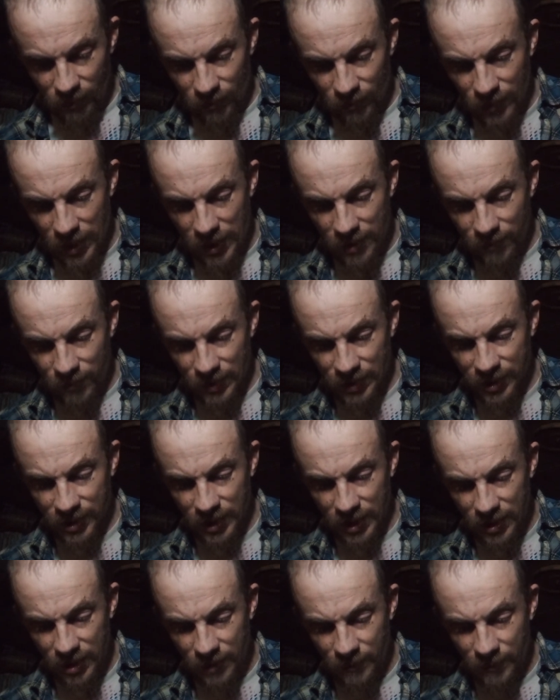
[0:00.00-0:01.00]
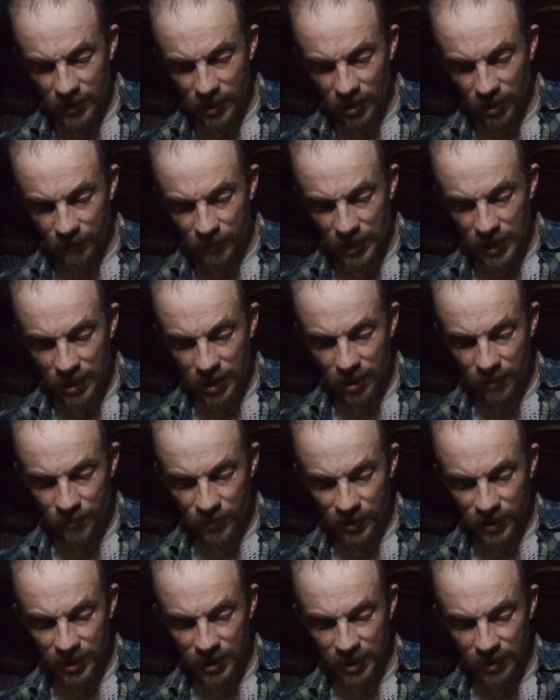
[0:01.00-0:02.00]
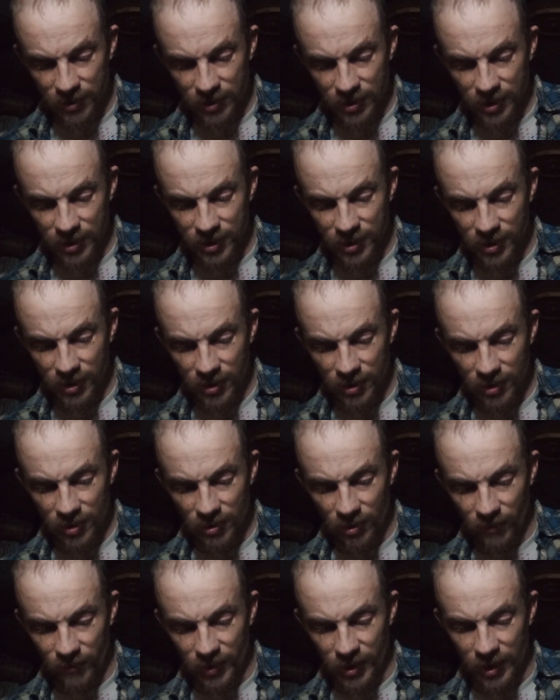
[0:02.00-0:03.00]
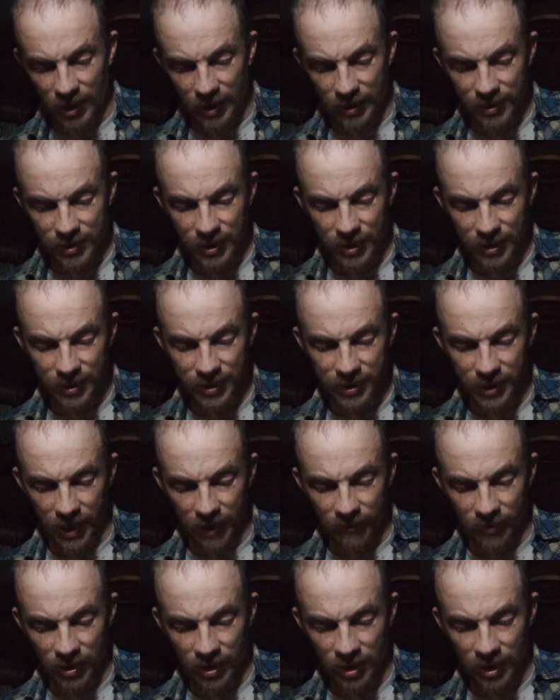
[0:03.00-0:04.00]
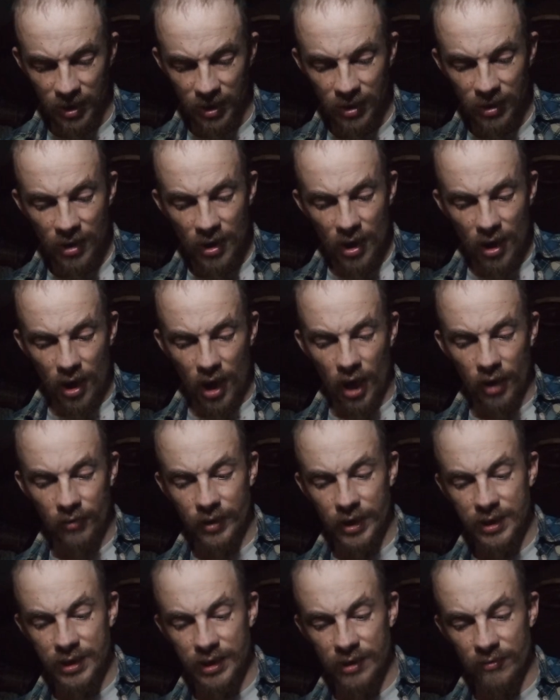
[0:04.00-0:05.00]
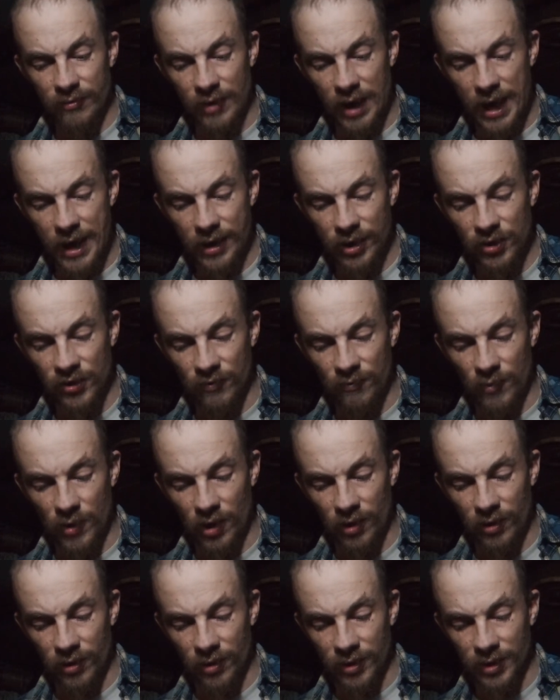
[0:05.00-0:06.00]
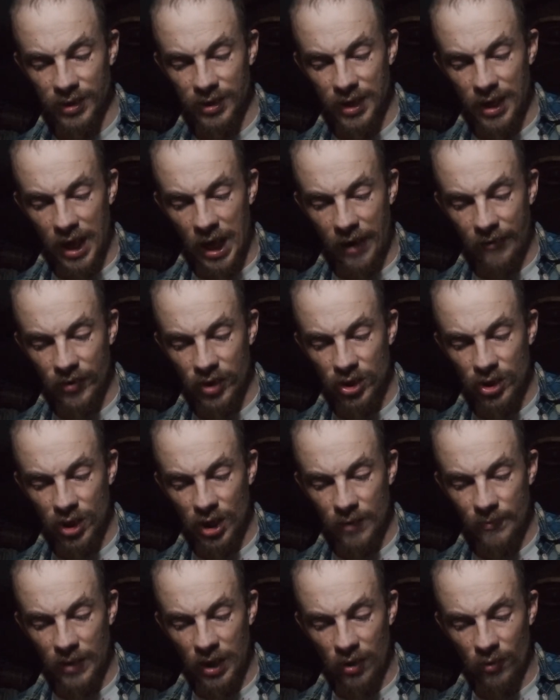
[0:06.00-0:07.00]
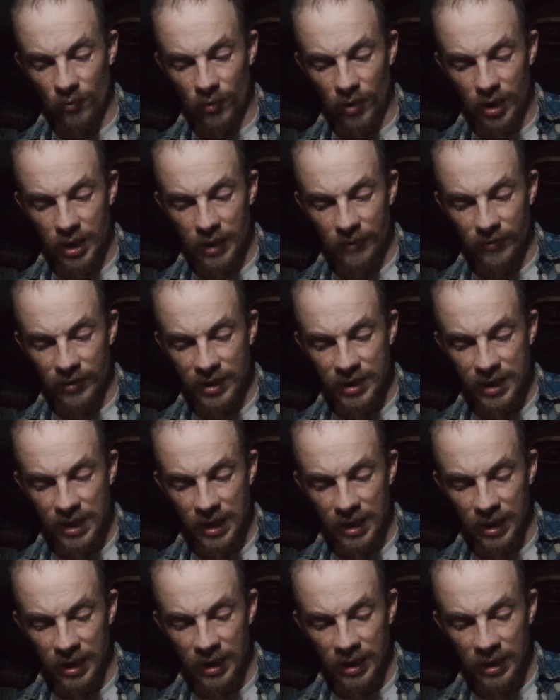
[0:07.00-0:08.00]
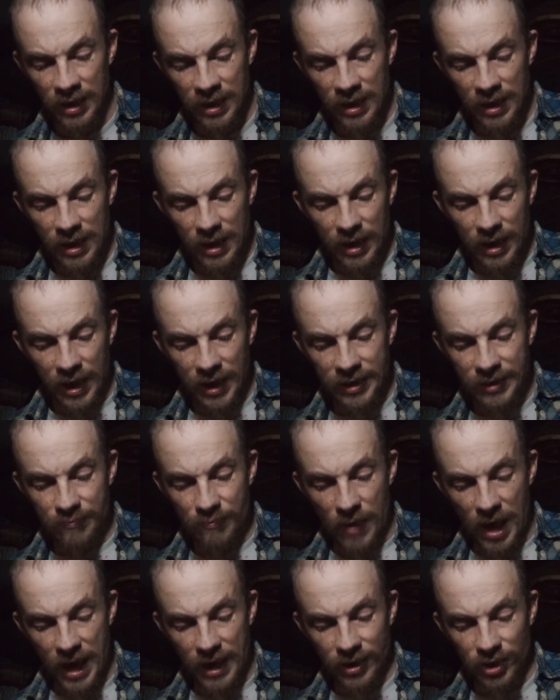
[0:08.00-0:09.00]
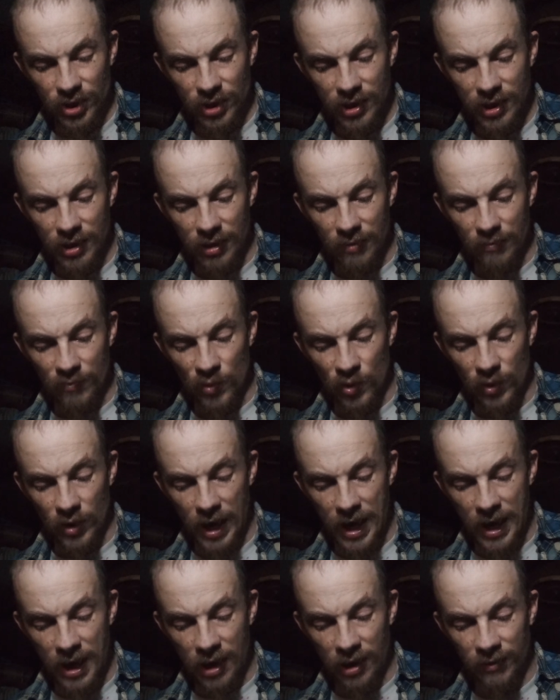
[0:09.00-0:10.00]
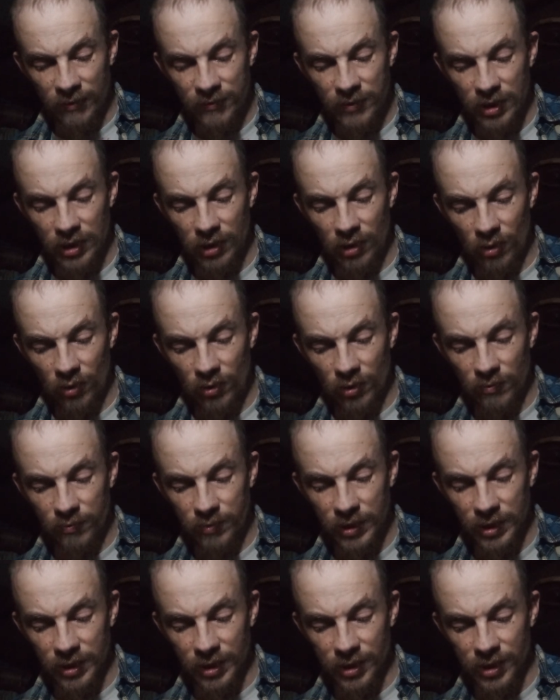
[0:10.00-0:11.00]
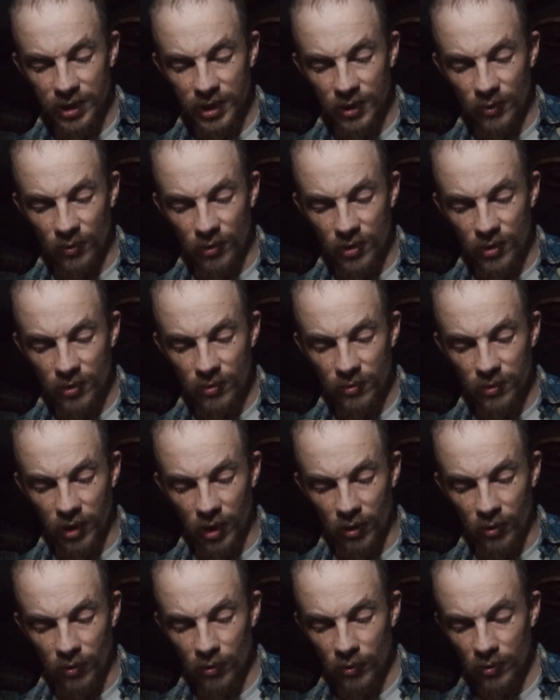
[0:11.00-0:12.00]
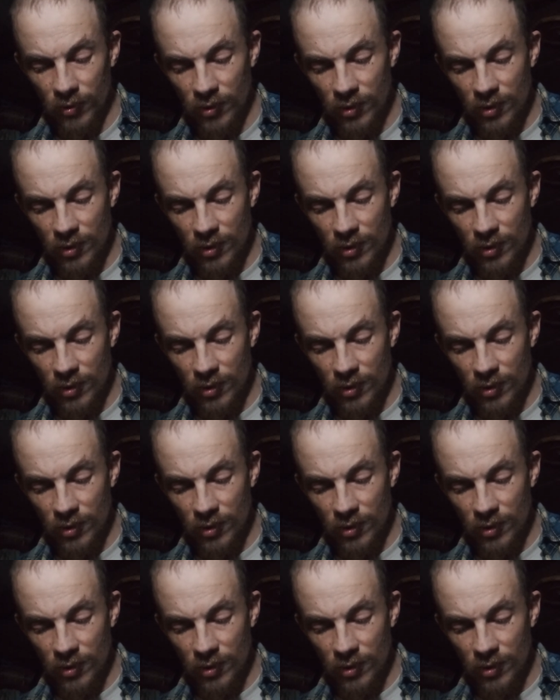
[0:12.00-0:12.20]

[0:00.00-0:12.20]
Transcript: Rape is said to be up 80% this year over 1970. A recent rash of murders, averaging about one every day, has mashed the morale of the local police to a new low.